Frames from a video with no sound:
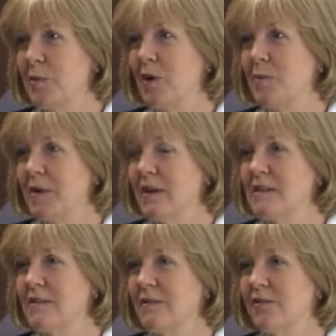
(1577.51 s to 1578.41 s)
part
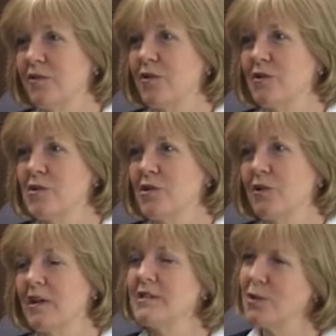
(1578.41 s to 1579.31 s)
because of the fertile
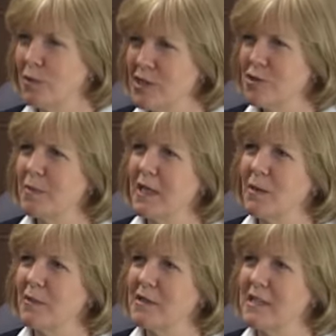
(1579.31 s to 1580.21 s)
soil. So we should be
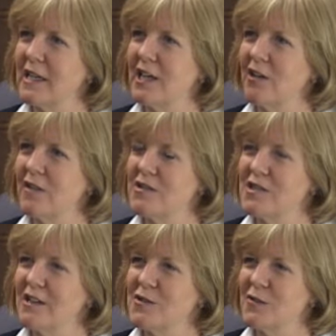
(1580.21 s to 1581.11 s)
able to take care of
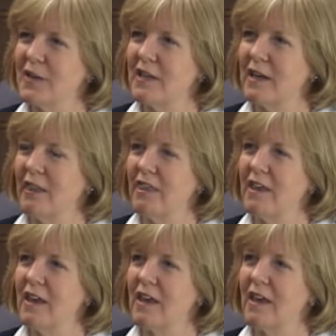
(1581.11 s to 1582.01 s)
ourselves with it, I
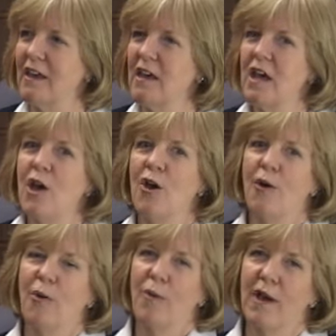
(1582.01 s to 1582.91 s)
think.
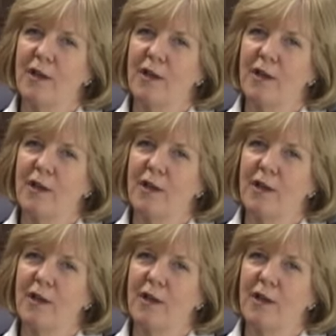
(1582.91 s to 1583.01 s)
Well,